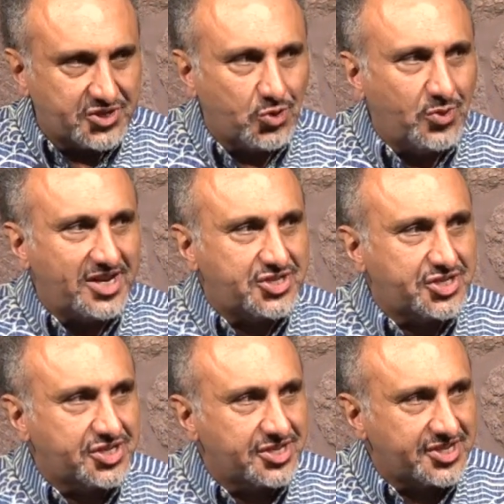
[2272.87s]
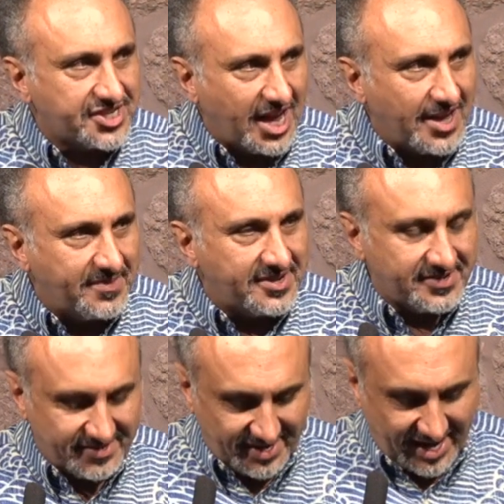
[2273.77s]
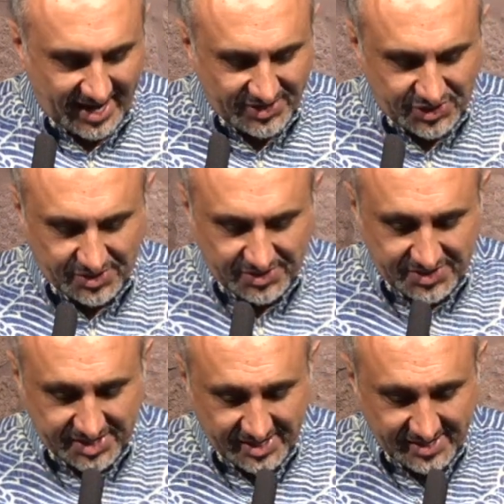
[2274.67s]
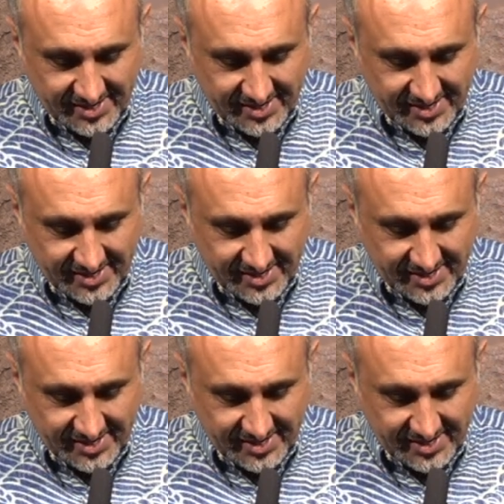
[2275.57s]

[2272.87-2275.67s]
To which Simon answers,